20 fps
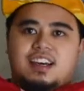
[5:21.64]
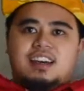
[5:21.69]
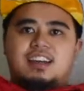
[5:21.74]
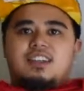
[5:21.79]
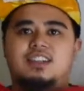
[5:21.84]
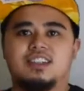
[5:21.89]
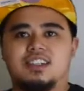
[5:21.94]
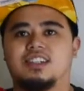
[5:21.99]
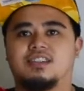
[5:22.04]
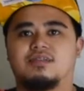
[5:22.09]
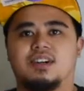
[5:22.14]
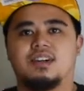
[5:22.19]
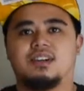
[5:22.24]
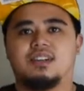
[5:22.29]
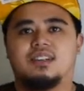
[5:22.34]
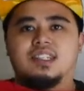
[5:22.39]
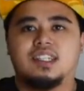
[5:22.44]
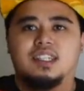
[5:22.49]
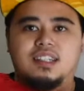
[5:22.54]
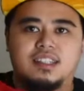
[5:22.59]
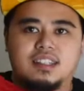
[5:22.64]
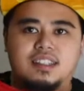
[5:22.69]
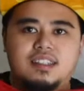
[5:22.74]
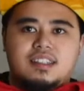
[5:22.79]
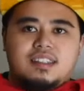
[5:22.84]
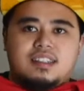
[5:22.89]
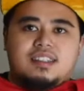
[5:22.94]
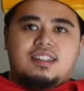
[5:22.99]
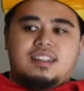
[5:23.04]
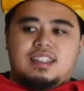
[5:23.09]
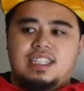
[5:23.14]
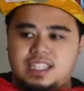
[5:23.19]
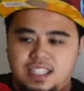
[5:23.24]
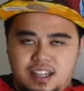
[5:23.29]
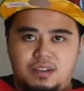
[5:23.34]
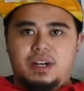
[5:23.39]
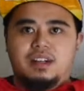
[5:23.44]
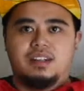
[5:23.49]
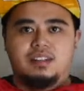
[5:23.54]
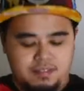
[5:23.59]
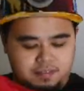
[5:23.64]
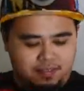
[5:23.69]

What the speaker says: got your t-shirt, bro. I'll wear them.